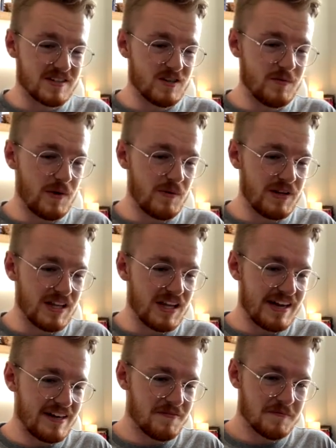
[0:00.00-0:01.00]
It could be really
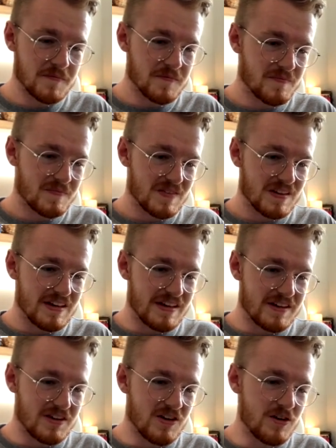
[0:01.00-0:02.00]
light.
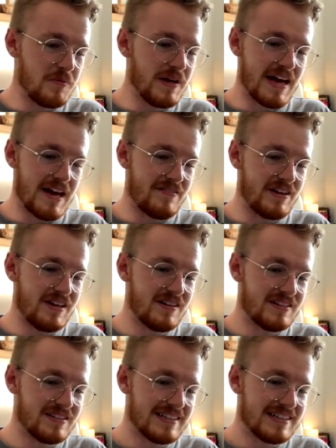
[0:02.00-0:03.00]
It could be heavy.
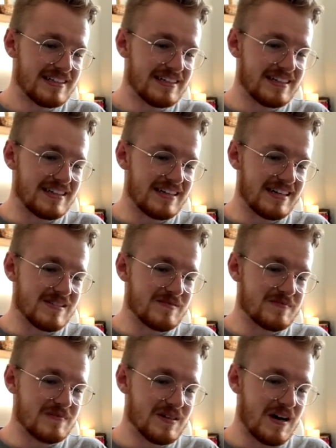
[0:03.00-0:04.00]

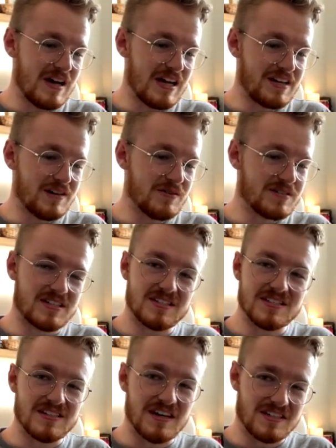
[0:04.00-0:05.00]
All I know is
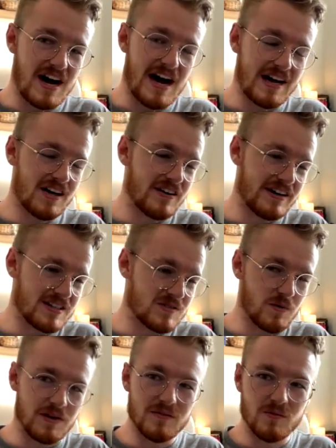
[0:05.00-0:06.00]
it's a tire and it's
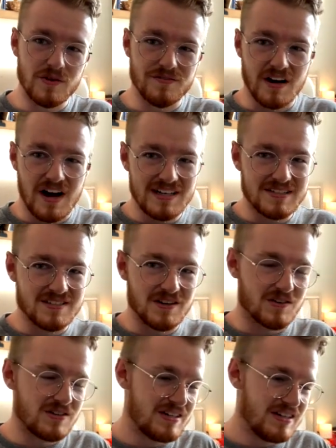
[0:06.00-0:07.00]
what we've got,
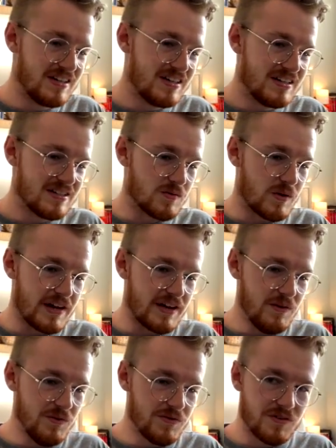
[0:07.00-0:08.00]
so it's what I
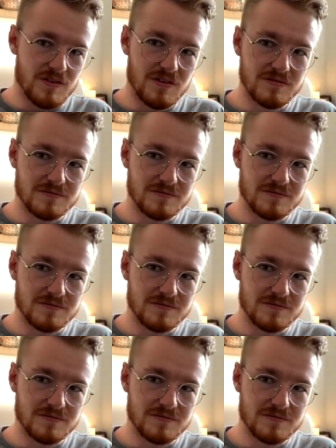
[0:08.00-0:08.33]
used.